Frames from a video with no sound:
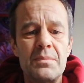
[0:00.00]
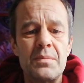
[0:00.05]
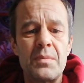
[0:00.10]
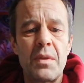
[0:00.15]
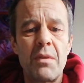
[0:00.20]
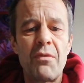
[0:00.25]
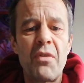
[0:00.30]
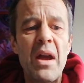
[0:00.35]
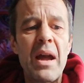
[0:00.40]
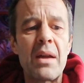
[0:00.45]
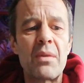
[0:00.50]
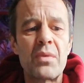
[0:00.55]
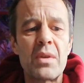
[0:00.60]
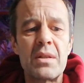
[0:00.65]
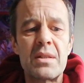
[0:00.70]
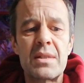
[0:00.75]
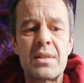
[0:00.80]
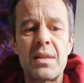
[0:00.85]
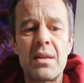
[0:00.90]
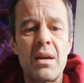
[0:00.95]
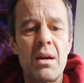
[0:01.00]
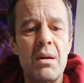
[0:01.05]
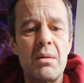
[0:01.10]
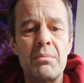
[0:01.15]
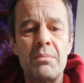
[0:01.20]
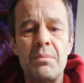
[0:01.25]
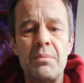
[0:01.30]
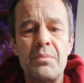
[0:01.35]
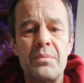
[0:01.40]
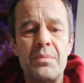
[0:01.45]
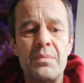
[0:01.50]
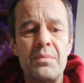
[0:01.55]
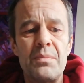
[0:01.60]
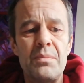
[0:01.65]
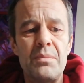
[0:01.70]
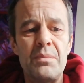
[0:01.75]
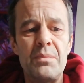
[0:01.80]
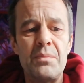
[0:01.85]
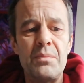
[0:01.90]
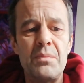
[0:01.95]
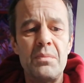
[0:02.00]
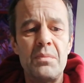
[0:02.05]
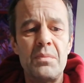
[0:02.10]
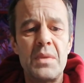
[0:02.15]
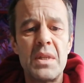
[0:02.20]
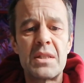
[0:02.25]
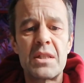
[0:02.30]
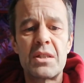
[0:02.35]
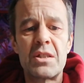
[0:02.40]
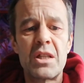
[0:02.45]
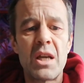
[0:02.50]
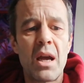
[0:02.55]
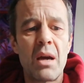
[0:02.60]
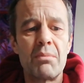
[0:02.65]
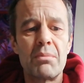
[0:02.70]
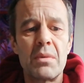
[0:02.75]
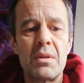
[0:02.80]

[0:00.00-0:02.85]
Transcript: the fact that this chap,